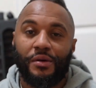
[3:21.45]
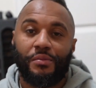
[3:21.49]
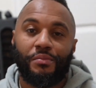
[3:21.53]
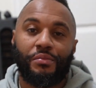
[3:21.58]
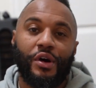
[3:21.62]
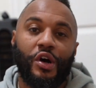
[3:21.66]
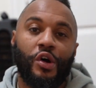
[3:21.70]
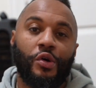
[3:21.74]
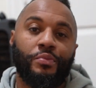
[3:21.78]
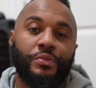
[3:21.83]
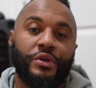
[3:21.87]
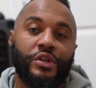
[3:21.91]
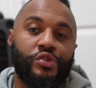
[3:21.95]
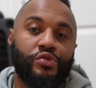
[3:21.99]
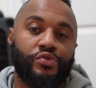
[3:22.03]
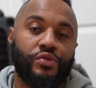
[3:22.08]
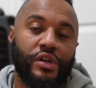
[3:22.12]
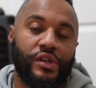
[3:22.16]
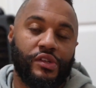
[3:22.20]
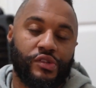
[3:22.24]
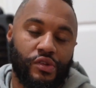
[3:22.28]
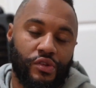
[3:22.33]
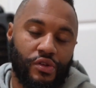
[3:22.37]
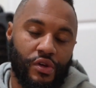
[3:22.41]

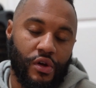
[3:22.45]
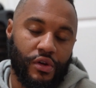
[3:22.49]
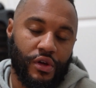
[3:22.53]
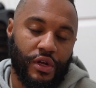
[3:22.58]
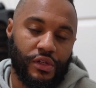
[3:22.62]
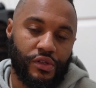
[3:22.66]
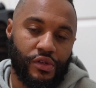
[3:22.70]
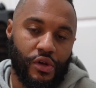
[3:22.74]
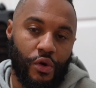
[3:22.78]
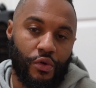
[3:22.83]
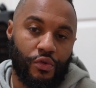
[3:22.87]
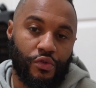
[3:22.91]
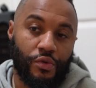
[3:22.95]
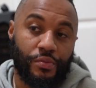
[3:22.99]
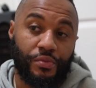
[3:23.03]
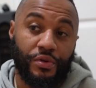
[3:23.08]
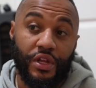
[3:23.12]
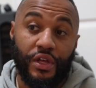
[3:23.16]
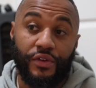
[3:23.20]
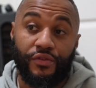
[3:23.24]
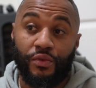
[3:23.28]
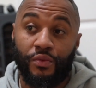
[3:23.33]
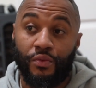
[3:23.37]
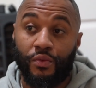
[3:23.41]
Pyometria as the dog gets older,
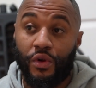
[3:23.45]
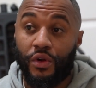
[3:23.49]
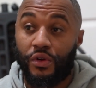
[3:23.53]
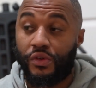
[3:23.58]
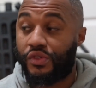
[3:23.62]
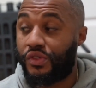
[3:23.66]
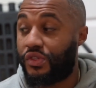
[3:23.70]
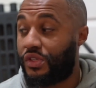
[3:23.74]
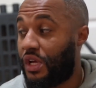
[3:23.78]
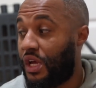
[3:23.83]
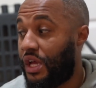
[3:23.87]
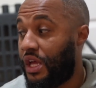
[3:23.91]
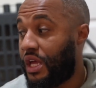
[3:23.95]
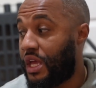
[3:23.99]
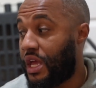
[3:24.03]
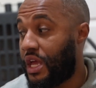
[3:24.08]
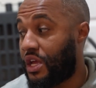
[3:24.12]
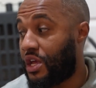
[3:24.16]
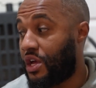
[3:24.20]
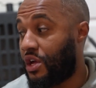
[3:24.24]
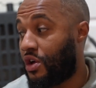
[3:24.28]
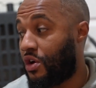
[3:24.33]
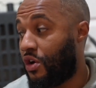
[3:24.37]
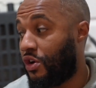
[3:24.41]
but even worse,
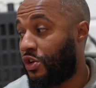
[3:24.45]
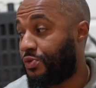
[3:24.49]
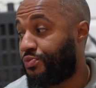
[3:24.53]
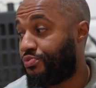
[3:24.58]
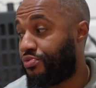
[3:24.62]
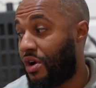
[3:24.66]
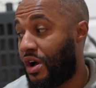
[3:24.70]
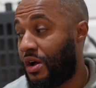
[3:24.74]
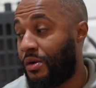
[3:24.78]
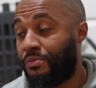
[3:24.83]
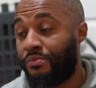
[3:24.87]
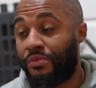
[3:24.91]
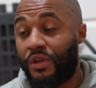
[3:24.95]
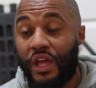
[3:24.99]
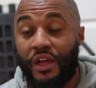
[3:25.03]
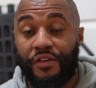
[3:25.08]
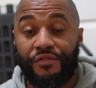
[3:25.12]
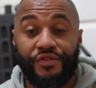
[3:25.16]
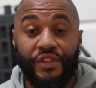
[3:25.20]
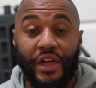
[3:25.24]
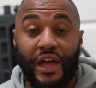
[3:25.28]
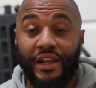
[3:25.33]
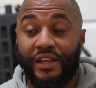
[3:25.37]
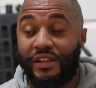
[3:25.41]
it could cause problem
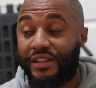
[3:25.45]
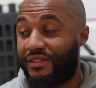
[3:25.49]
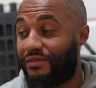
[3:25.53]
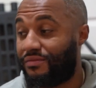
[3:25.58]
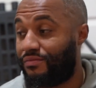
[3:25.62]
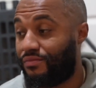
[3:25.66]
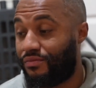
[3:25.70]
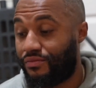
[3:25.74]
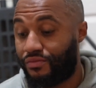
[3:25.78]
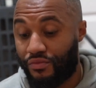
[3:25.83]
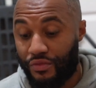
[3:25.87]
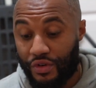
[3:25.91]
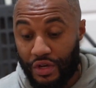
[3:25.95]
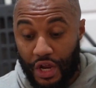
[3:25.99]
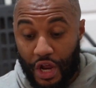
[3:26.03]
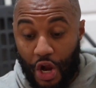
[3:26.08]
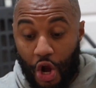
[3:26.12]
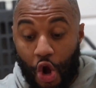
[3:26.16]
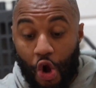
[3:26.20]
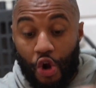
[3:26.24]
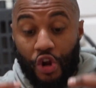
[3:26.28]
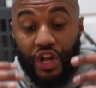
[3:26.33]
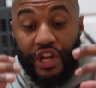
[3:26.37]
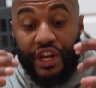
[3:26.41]
if that
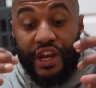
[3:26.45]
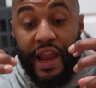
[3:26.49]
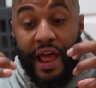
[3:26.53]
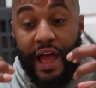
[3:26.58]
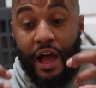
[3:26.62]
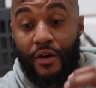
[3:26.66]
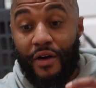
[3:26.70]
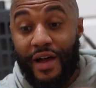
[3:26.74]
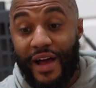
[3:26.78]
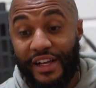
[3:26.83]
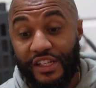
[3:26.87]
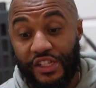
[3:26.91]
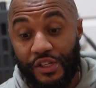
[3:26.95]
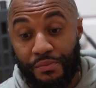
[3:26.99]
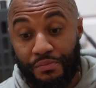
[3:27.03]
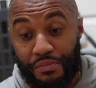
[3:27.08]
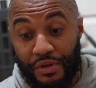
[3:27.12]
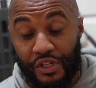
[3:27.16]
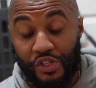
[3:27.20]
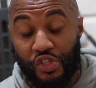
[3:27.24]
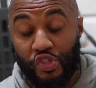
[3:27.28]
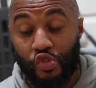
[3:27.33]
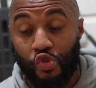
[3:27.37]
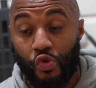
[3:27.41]
her canal hasn't
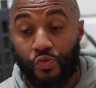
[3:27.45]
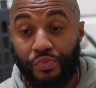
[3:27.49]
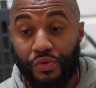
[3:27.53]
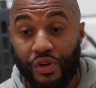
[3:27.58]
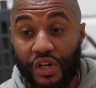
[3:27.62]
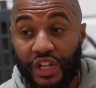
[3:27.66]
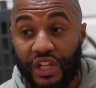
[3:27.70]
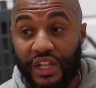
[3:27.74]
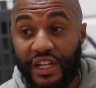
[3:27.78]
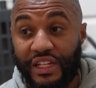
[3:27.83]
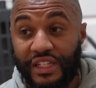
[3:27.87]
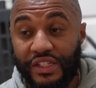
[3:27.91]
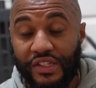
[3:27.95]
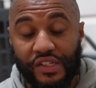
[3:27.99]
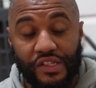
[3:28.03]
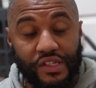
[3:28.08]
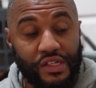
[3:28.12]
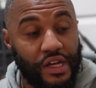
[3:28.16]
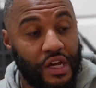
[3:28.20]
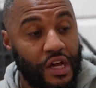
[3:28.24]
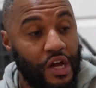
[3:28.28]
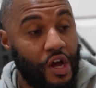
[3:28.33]
been super cleansed